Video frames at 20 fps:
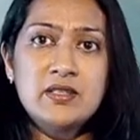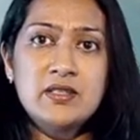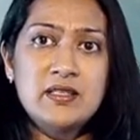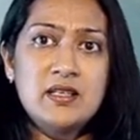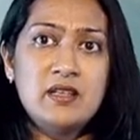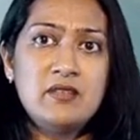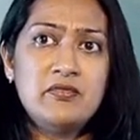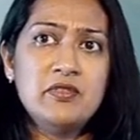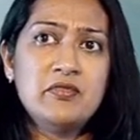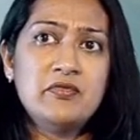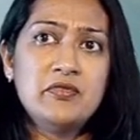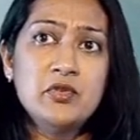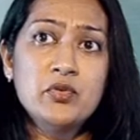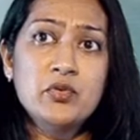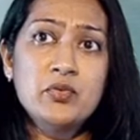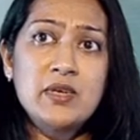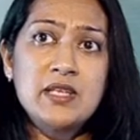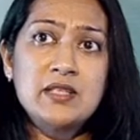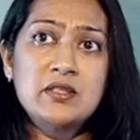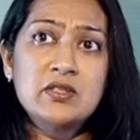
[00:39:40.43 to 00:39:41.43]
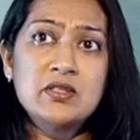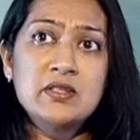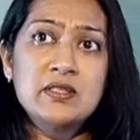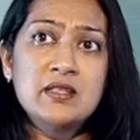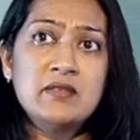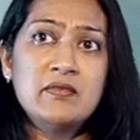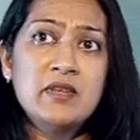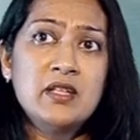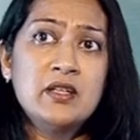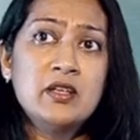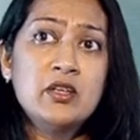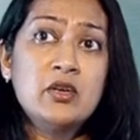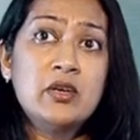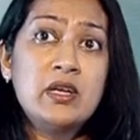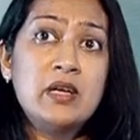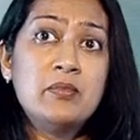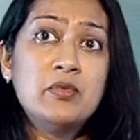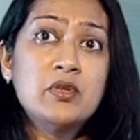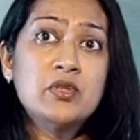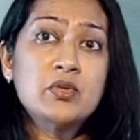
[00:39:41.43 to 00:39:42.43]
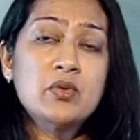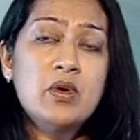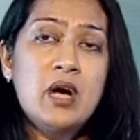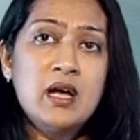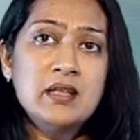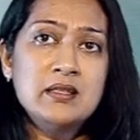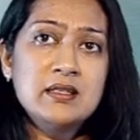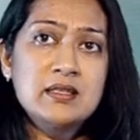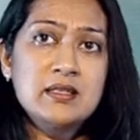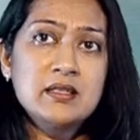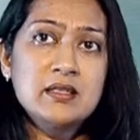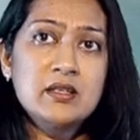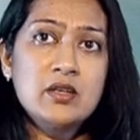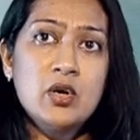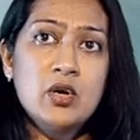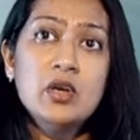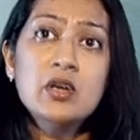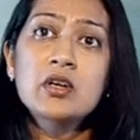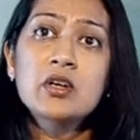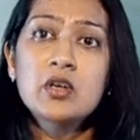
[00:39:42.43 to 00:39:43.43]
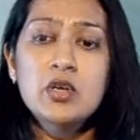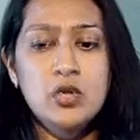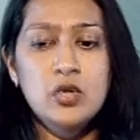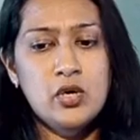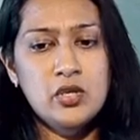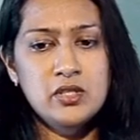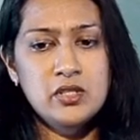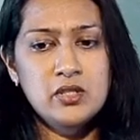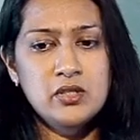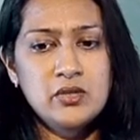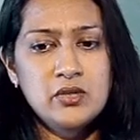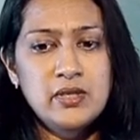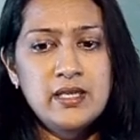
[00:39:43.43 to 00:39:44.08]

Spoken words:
yourself a few questions and whether you're able to answer or not.